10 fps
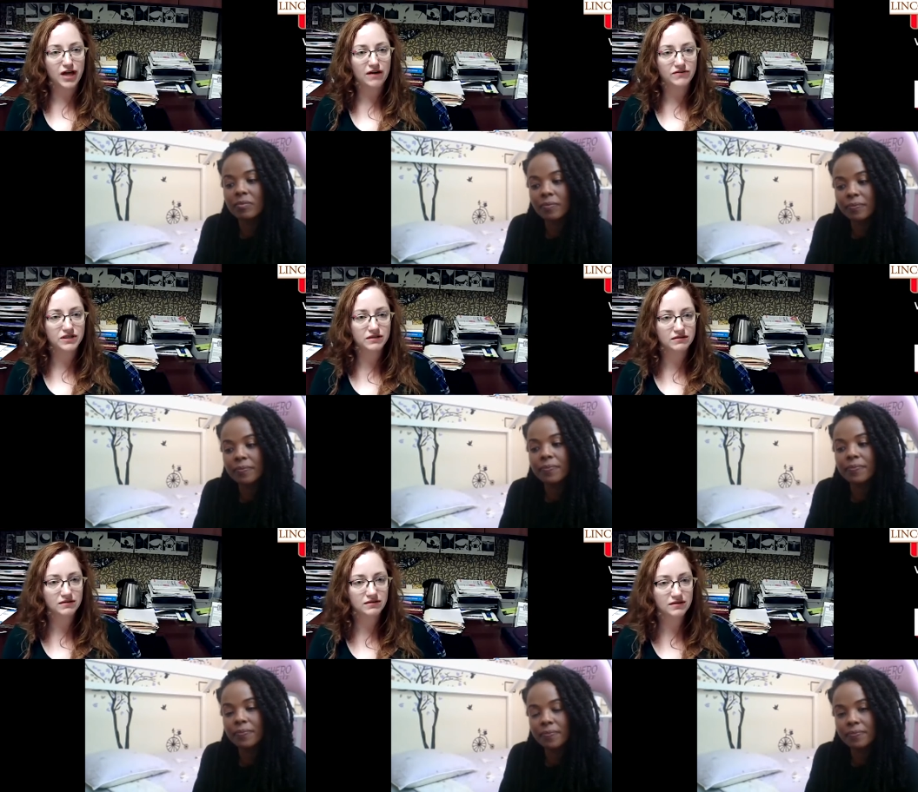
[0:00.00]
Speaker 1: loves
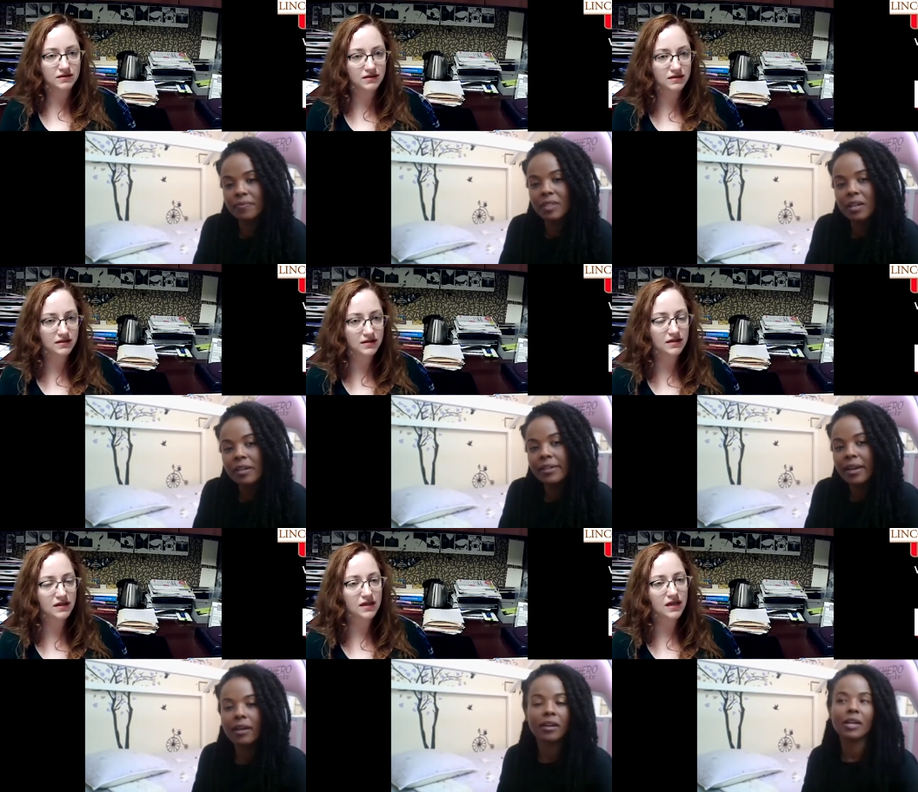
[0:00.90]

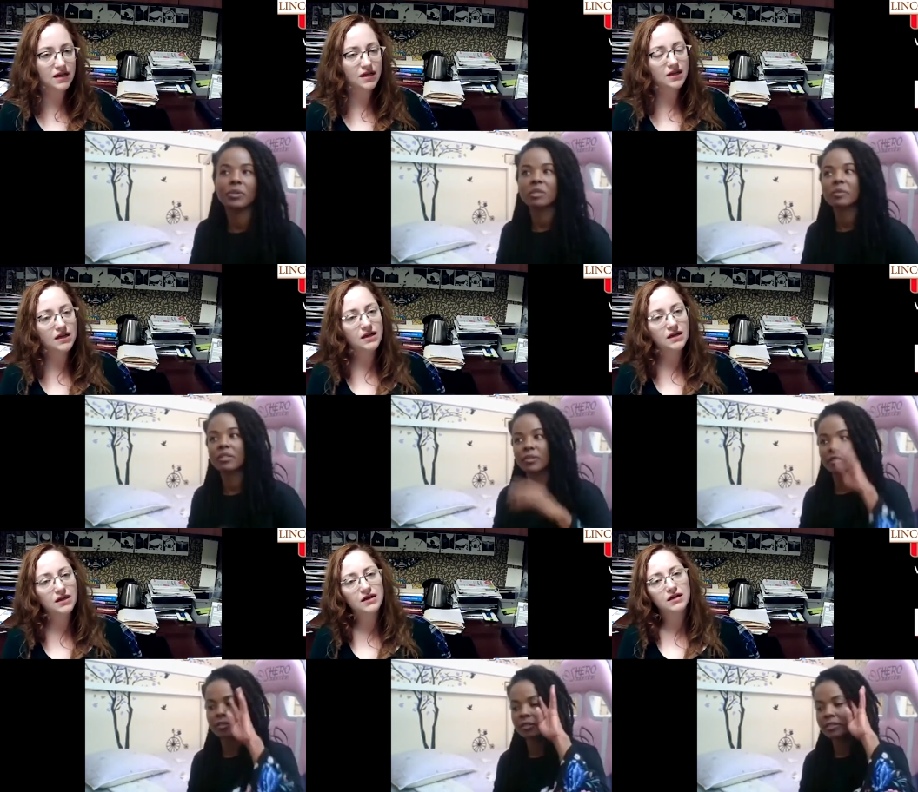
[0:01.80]
Speaker 2: yeah i was a big
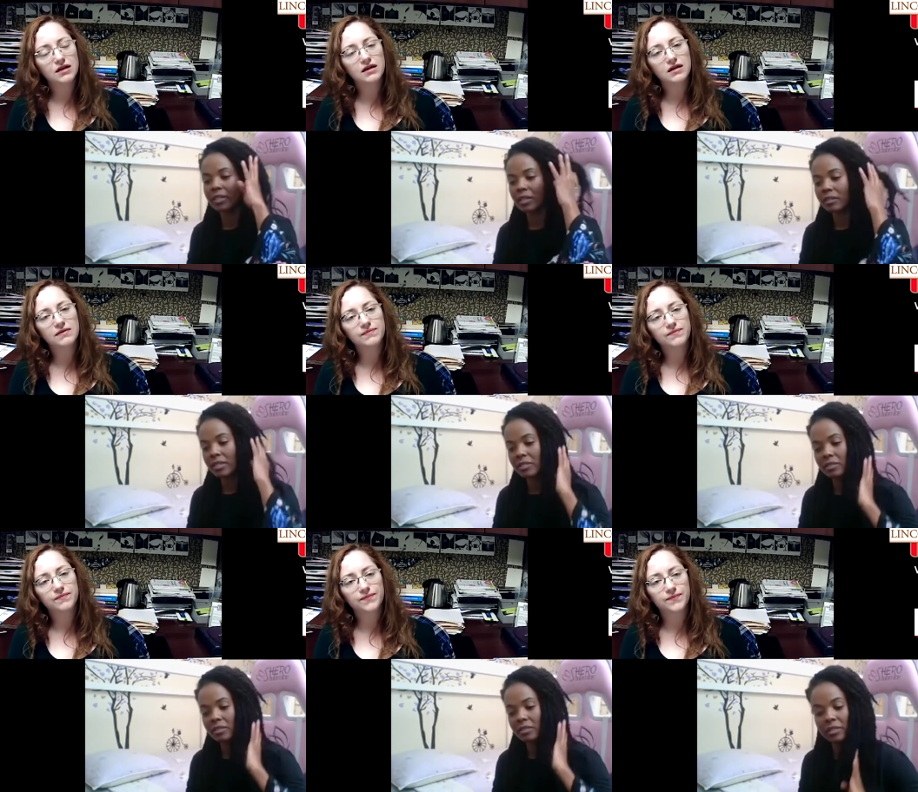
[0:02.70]
reader and that that's
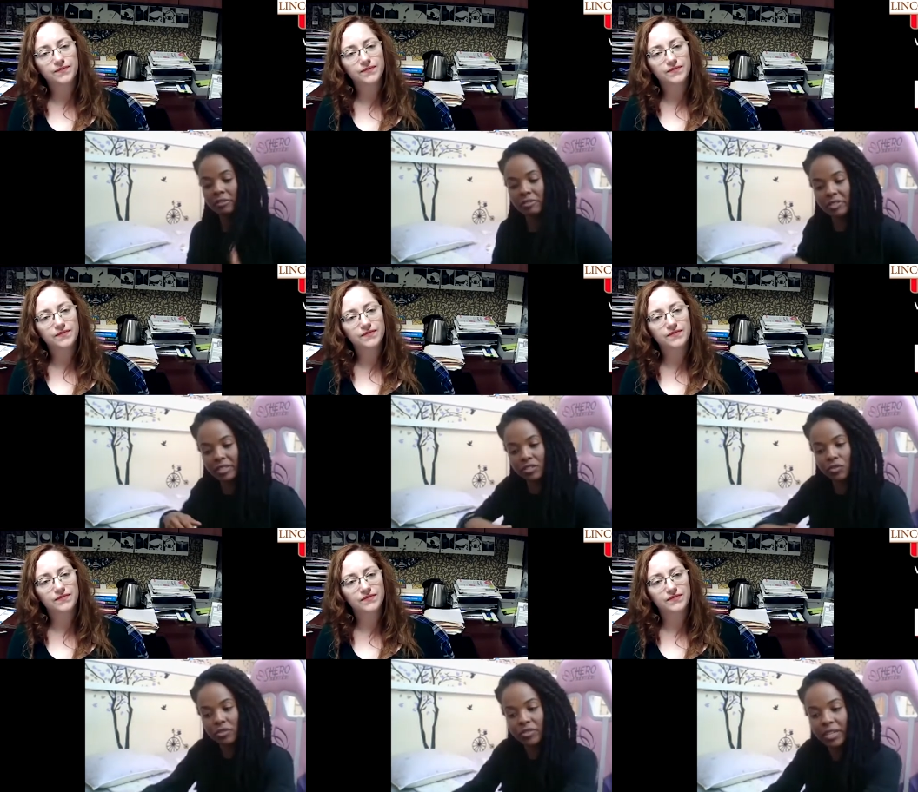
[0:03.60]
another thing that sort
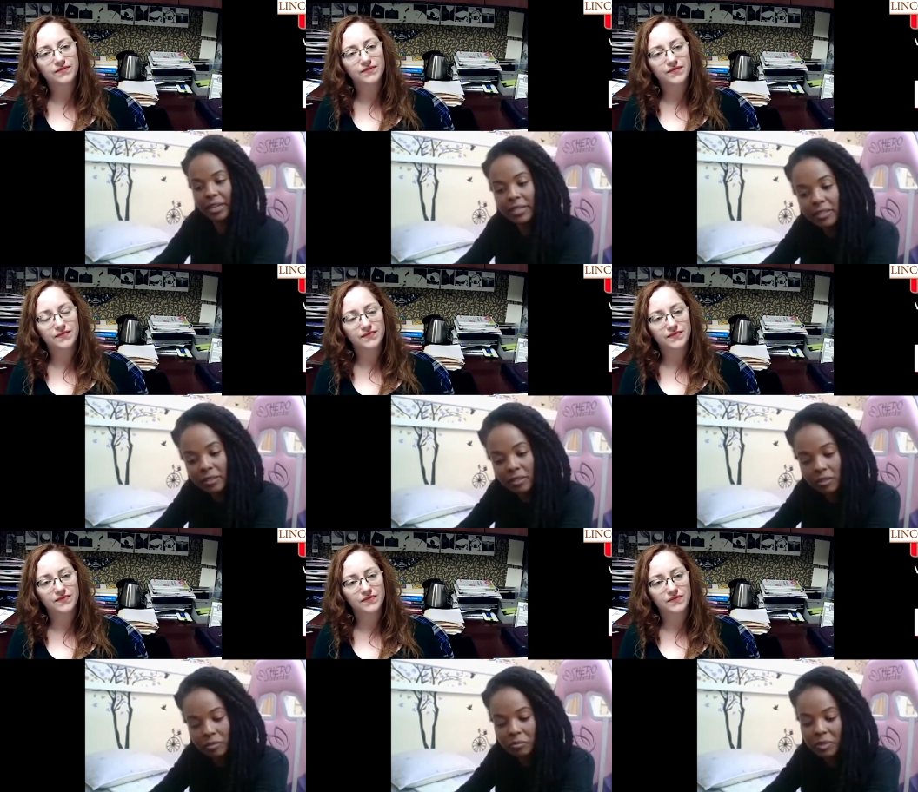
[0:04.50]
of guided
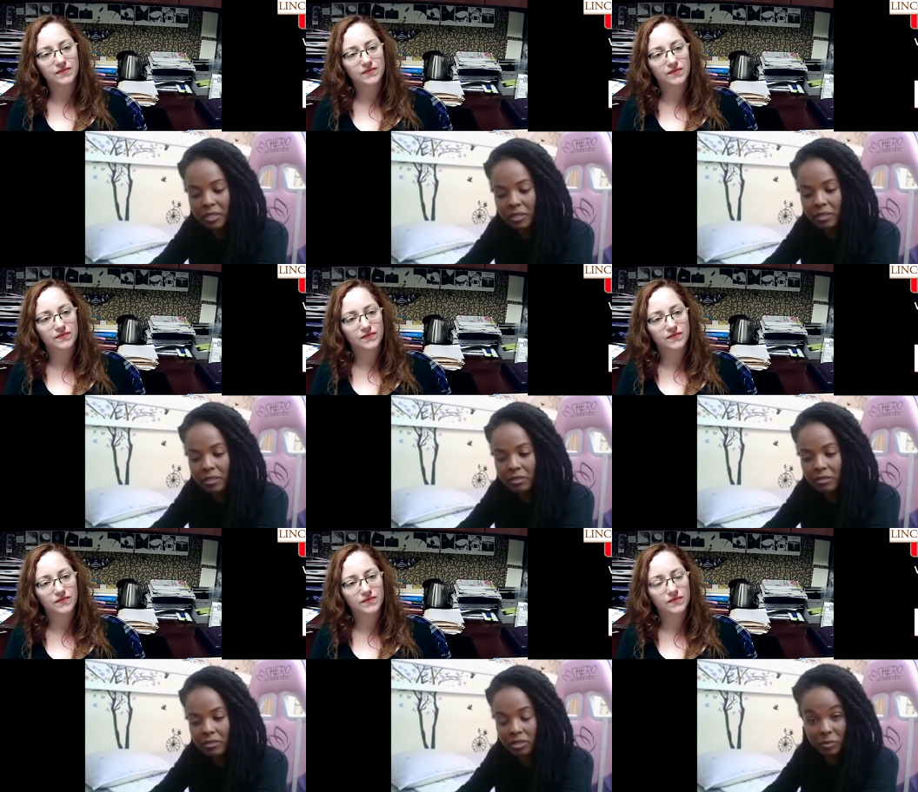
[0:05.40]
me
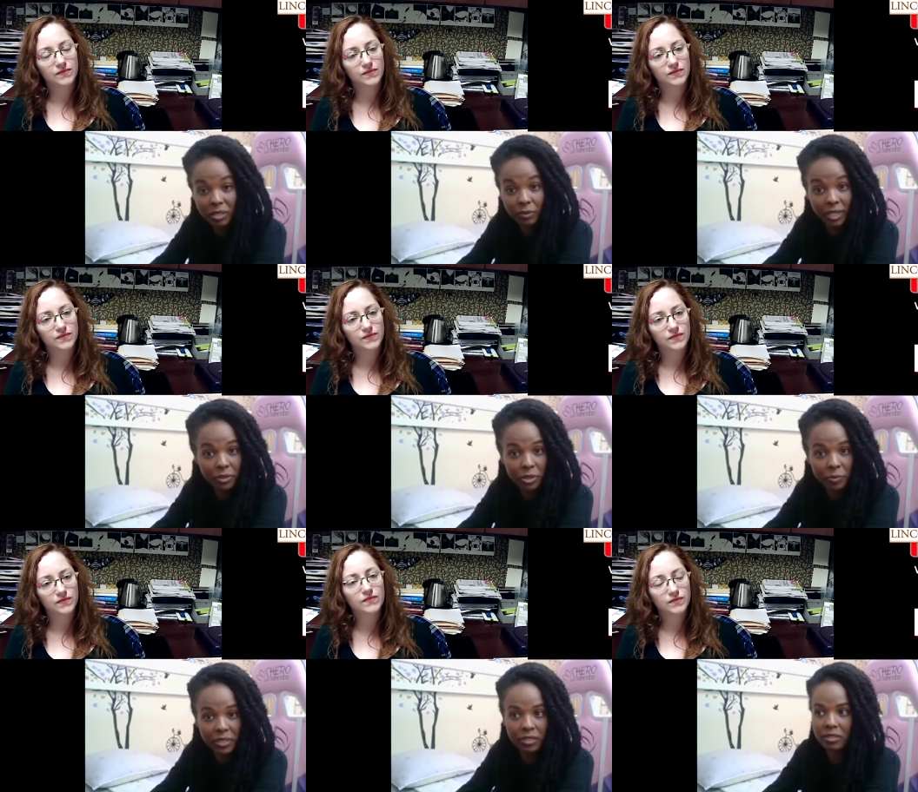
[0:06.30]
to be a writer
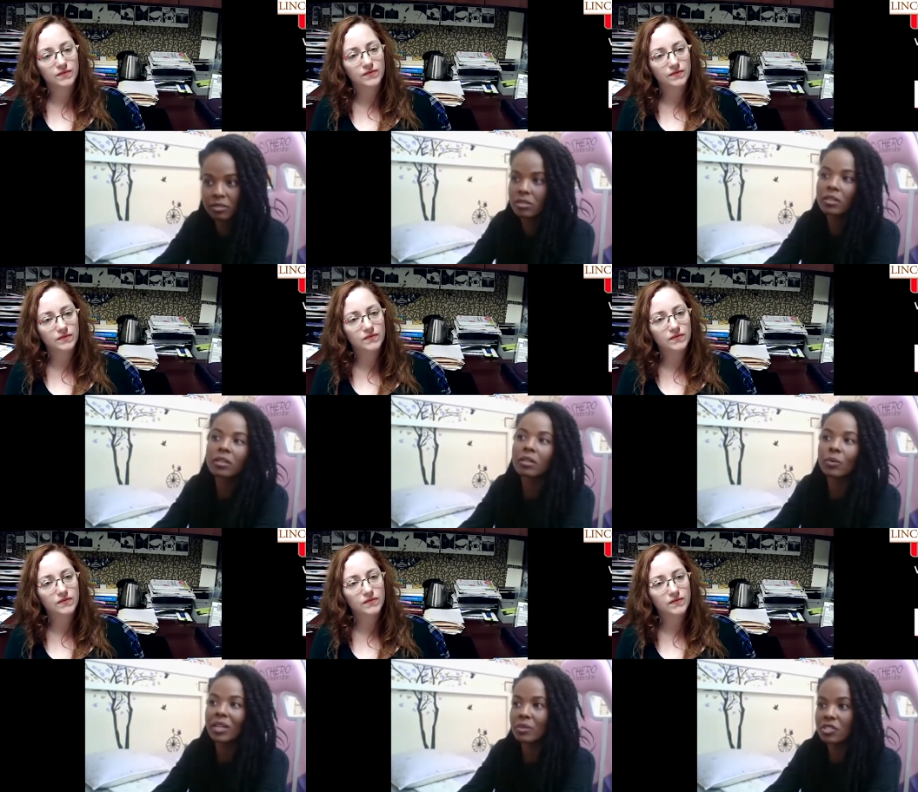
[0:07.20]
because when
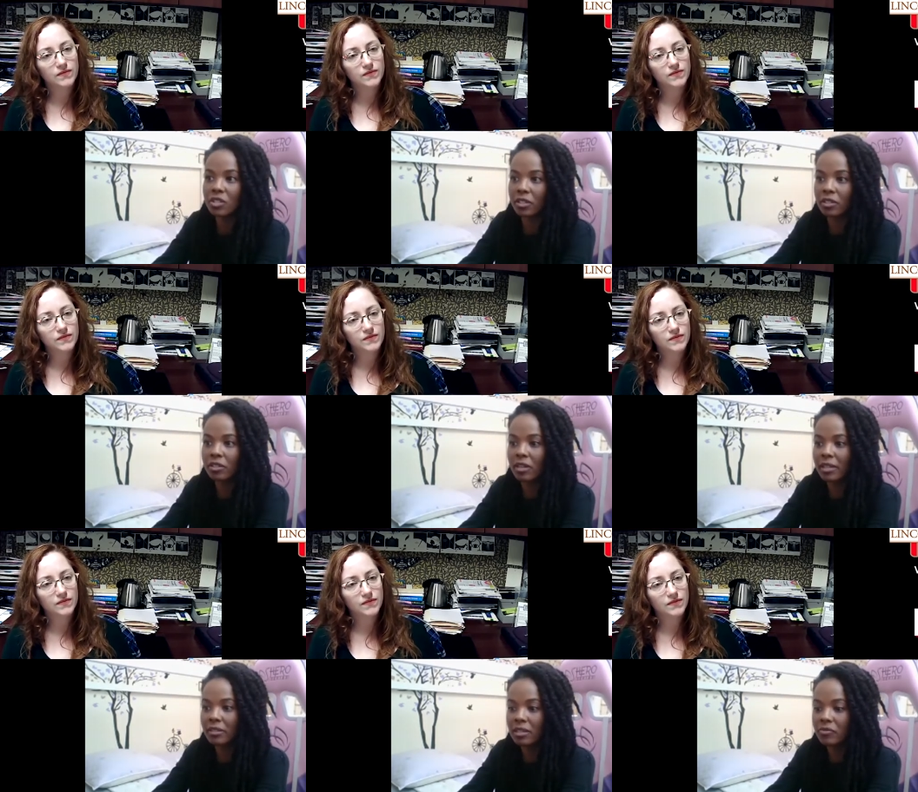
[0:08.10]
I was younger, I
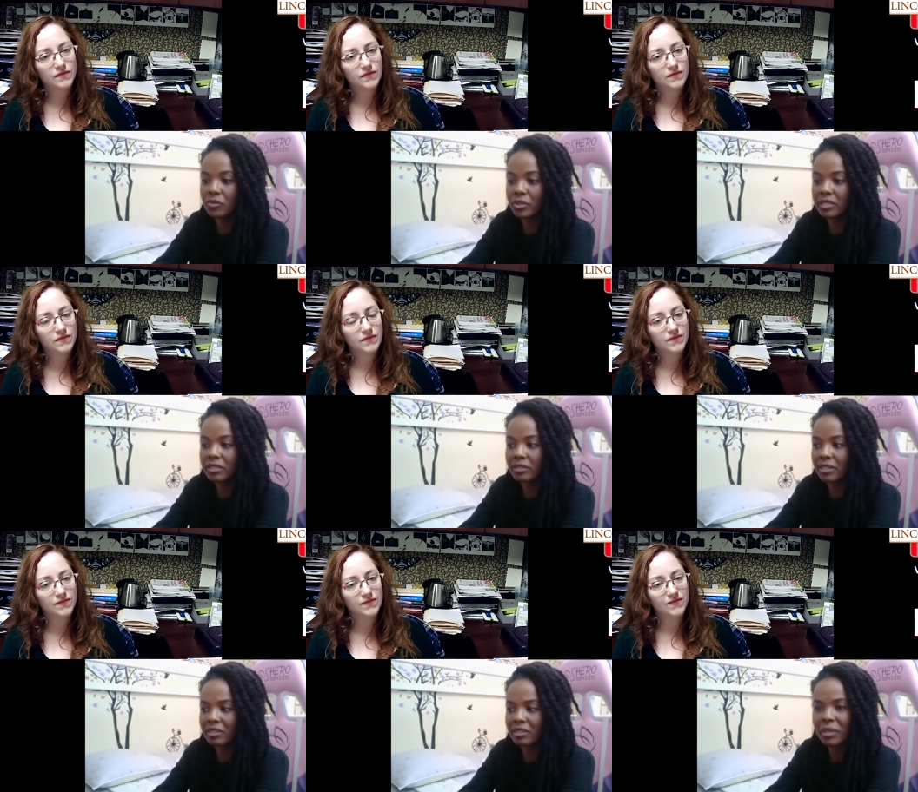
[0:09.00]
loved reading
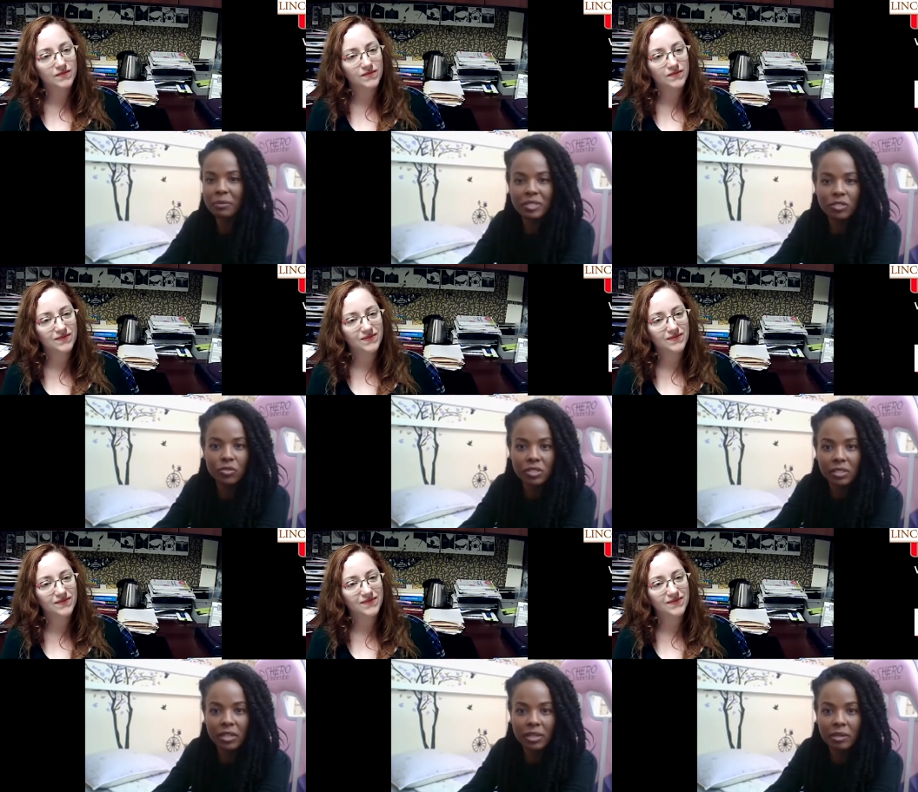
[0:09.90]
like The Babysitter's
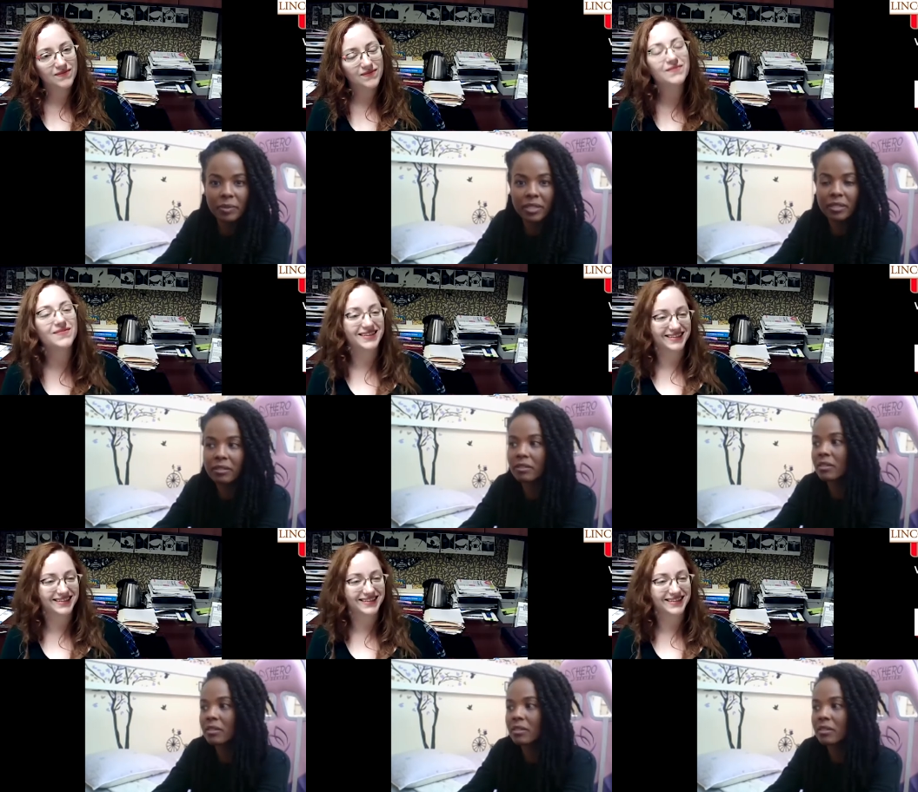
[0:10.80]
Club and